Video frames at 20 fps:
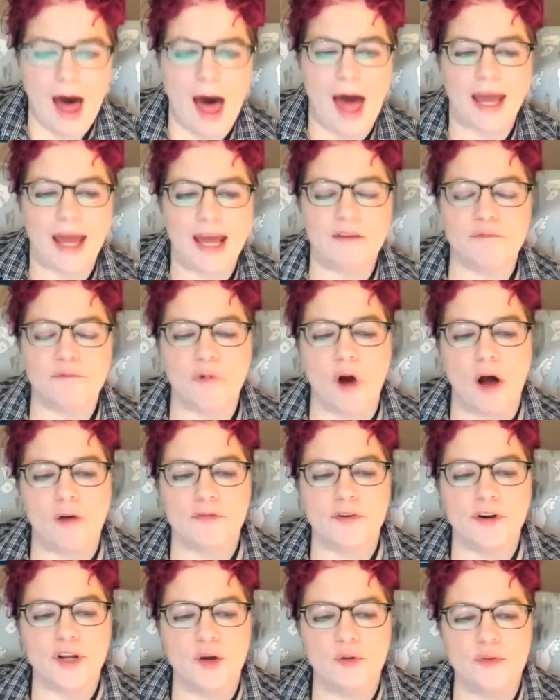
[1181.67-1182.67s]
I have brought
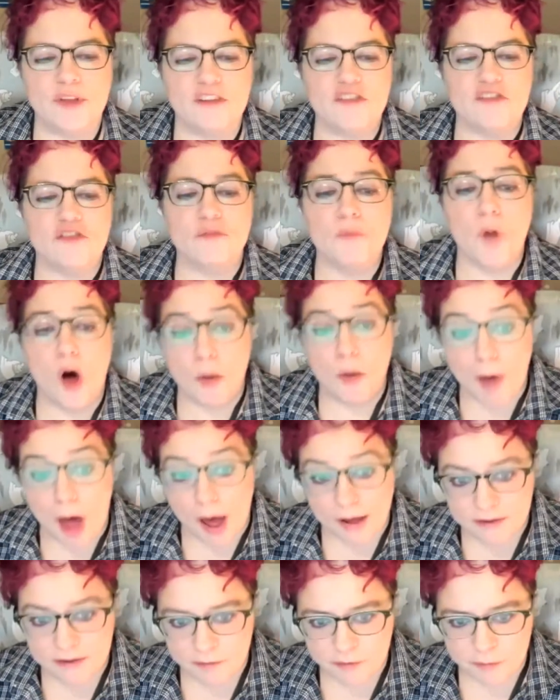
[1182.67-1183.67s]
for you this small
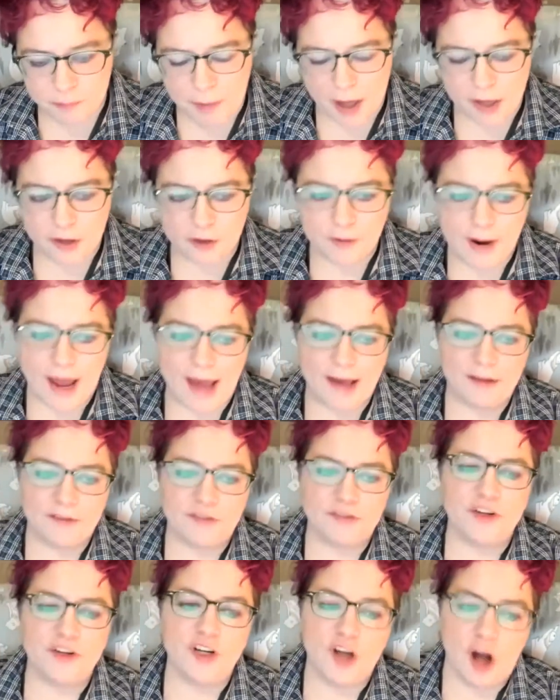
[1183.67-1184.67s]
box of spider
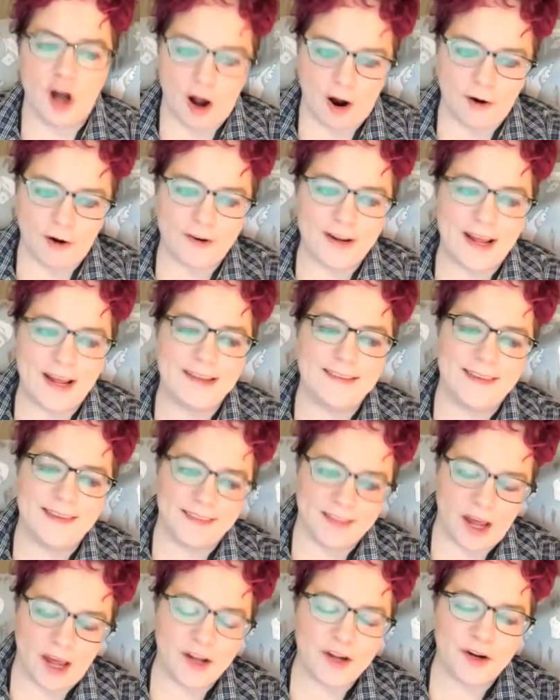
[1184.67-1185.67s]
eggs to guard and
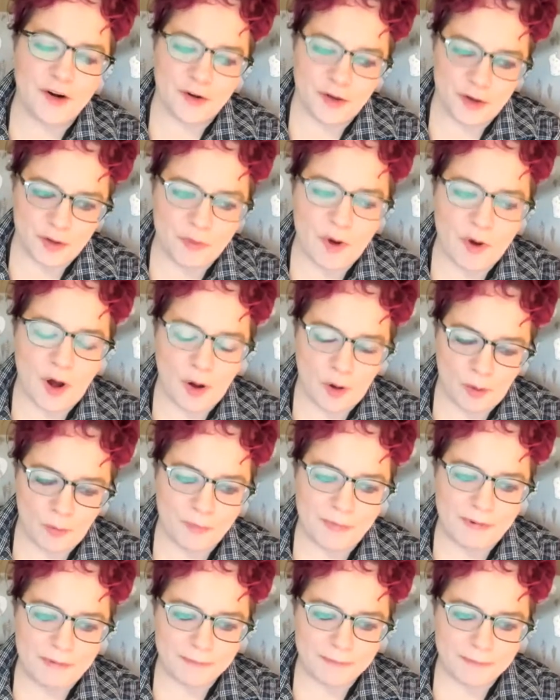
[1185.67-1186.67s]
delight your new
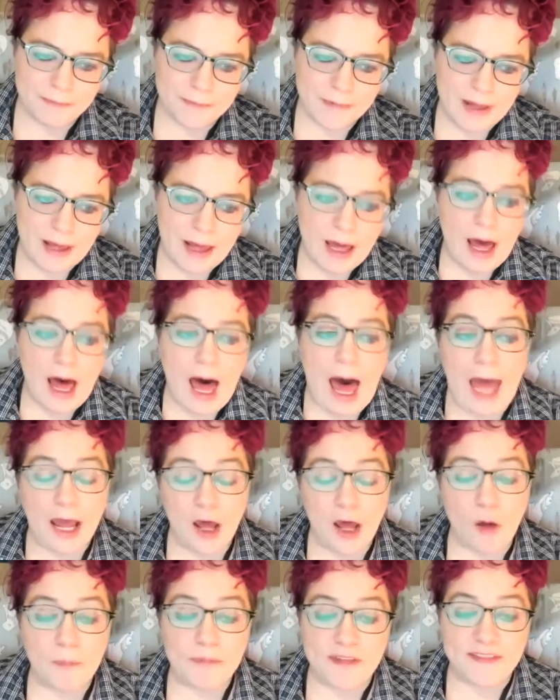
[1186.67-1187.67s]
home. I
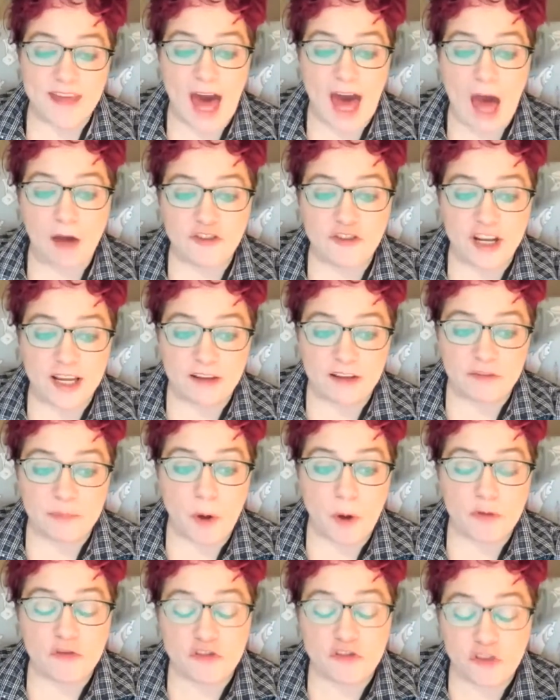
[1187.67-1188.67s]
hope that the hatching is
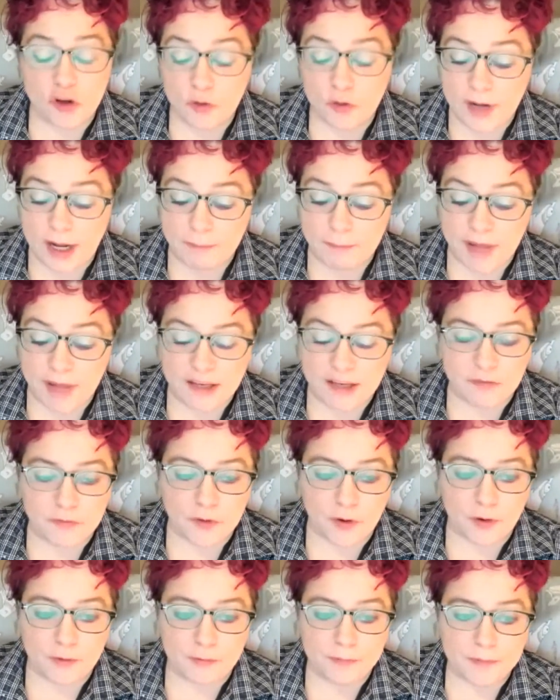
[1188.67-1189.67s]
both soon and
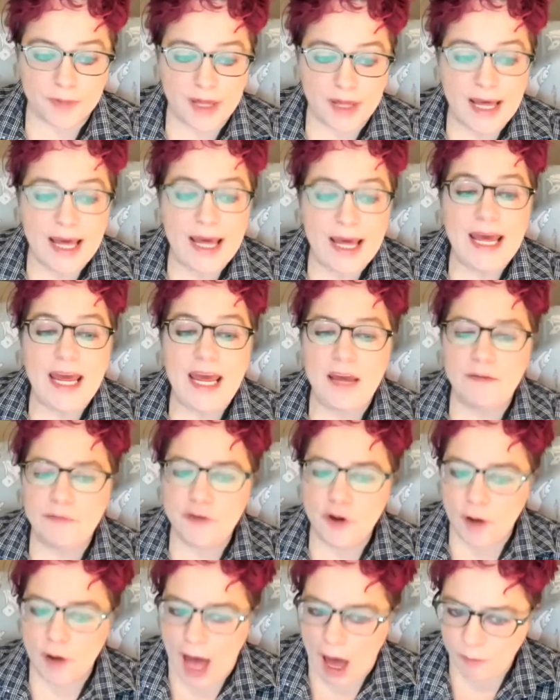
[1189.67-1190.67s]
plentiful.
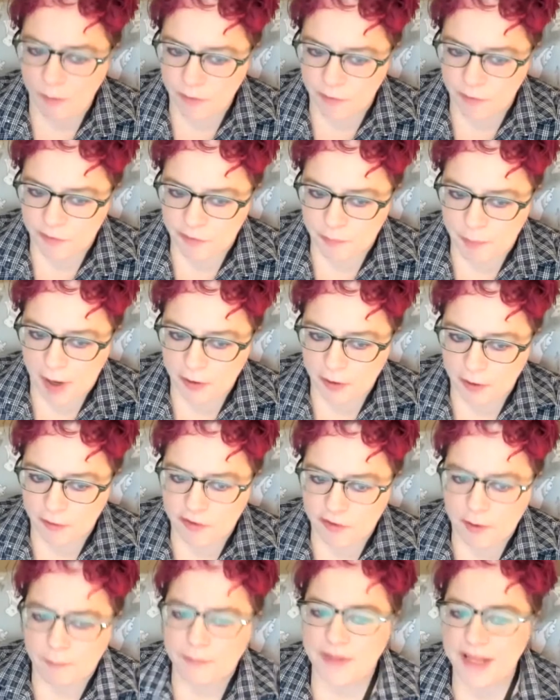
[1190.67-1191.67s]
If you're out of
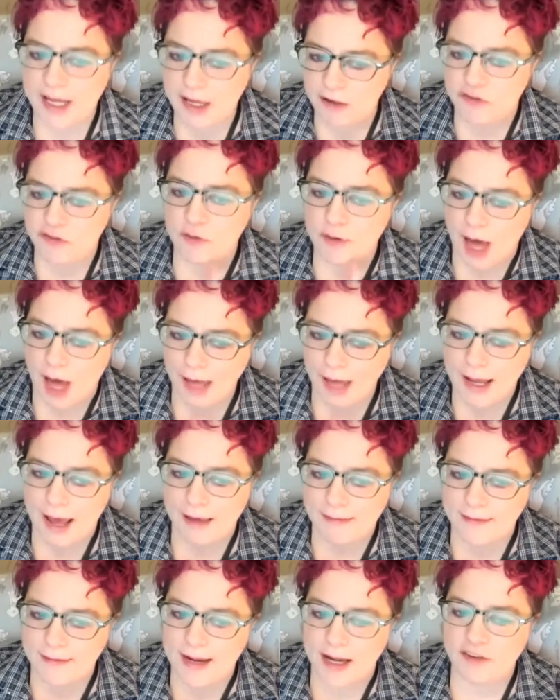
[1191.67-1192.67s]
spiders, please do not
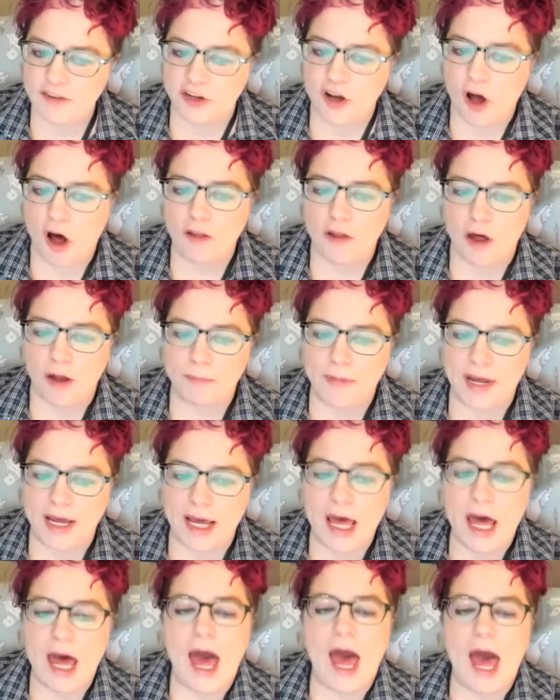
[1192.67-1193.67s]
hesitate to call on
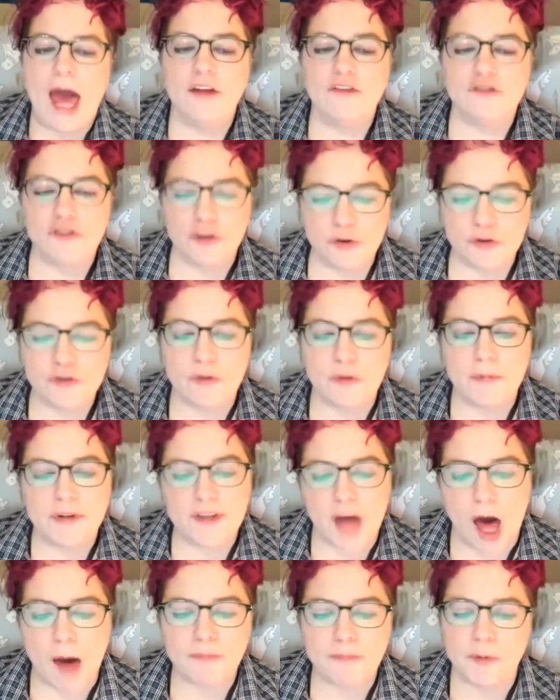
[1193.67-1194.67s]
me and choose from
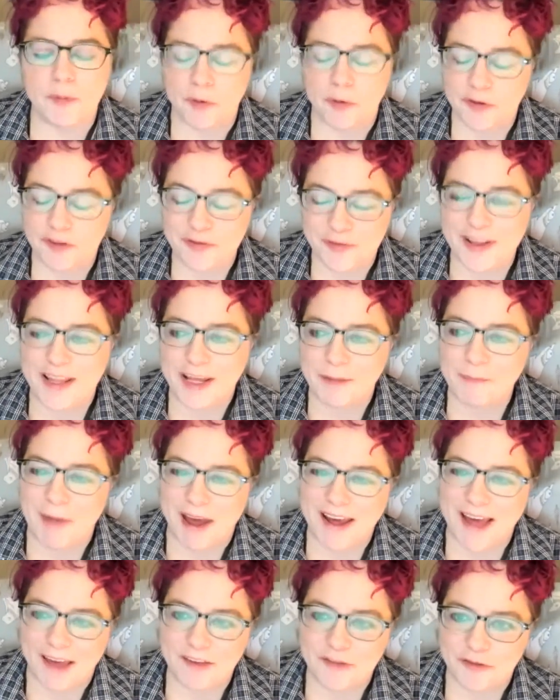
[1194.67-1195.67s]
adoptables filling
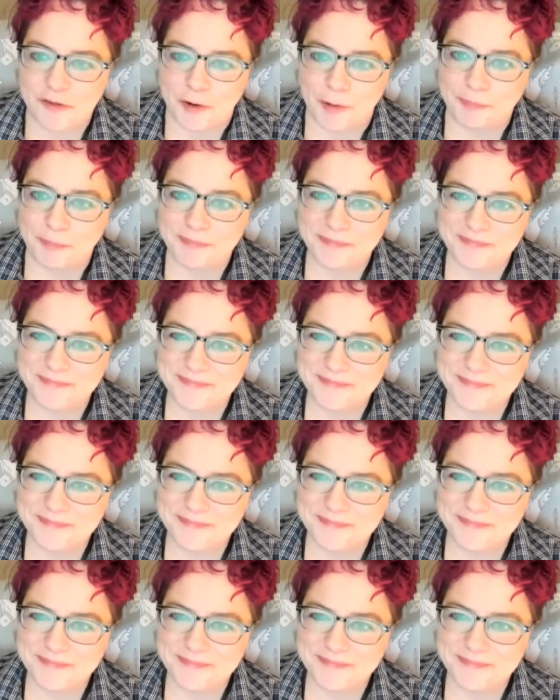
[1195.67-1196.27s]
my guest room.